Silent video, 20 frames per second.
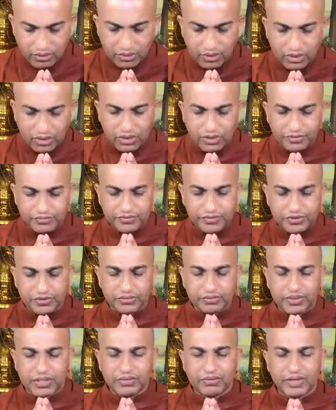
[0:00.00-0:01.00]
all of
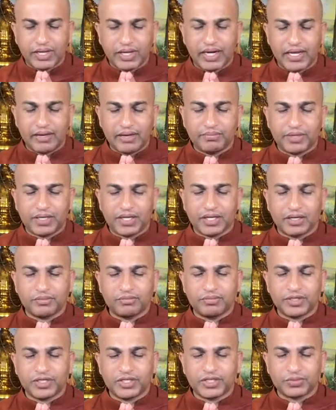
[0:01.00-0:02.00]
you be well, happy
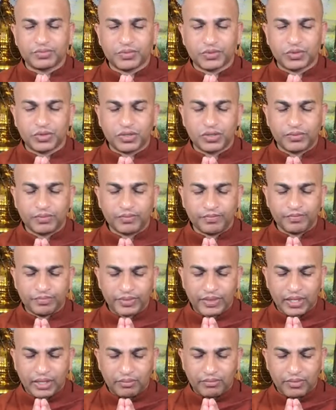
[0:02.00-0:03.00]
and peaceful.
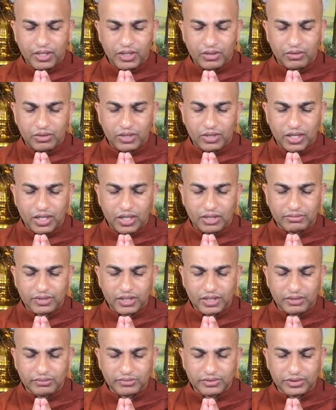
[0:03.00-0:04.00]
May no
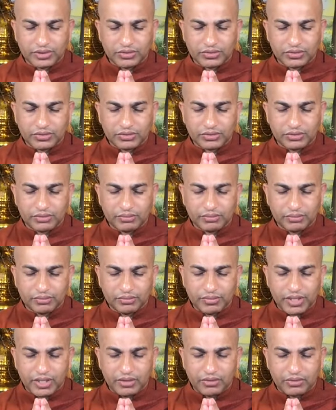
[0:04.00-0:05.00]
harm come to you.
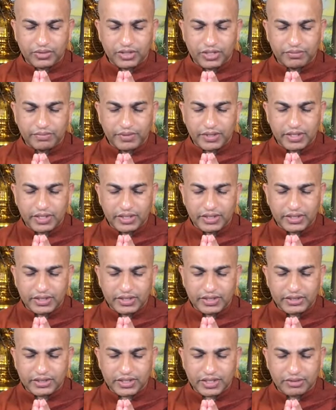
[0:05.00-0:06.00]
May no
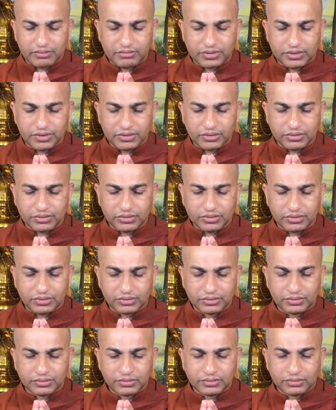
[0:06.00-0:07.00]
difficulties come to you.
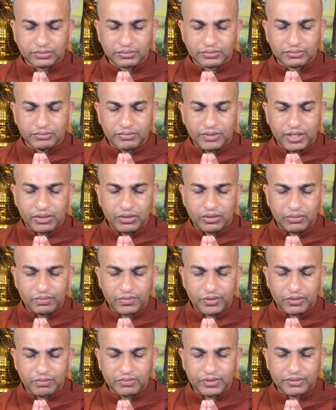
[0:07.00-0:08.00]
May no
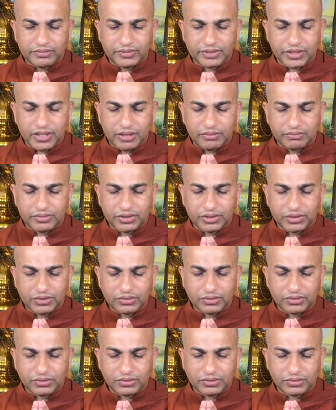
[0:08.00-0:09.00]
problems come to
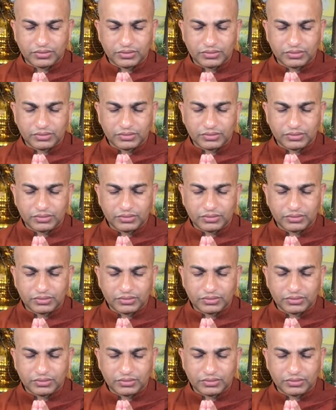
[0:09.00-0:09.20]
you.